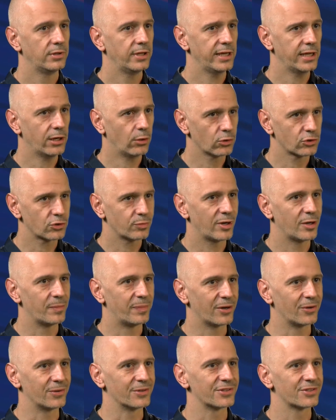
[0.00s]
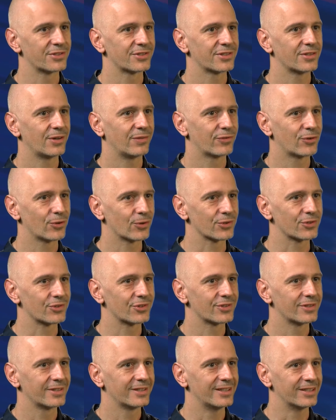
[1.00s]
They are also my parents, of
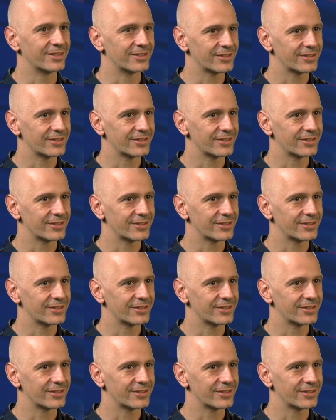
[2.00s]
course. Yes.